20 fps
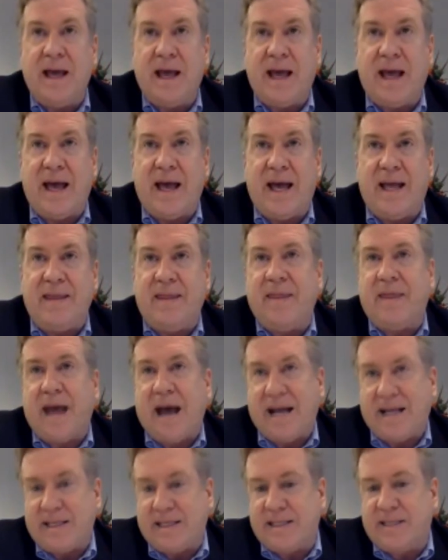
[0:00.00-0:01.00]
And
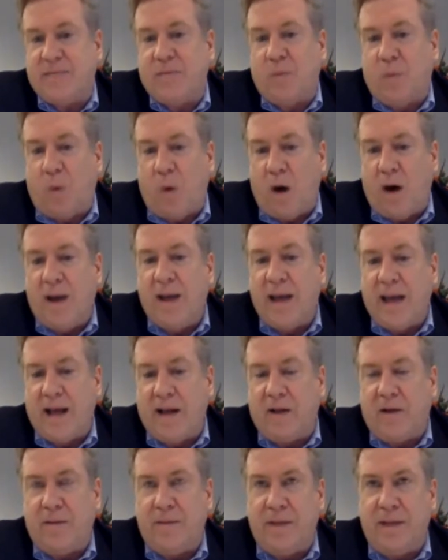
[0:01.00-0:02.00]
that's one
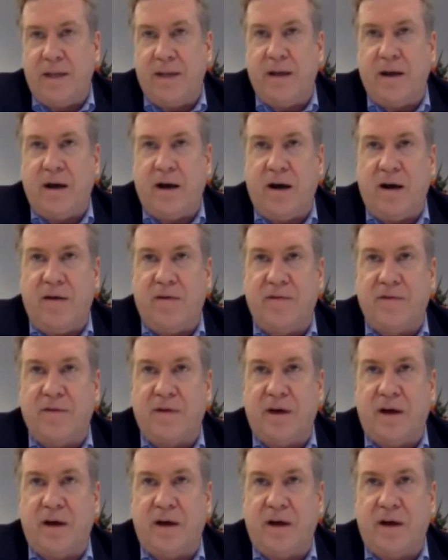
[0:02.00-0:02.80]
element of,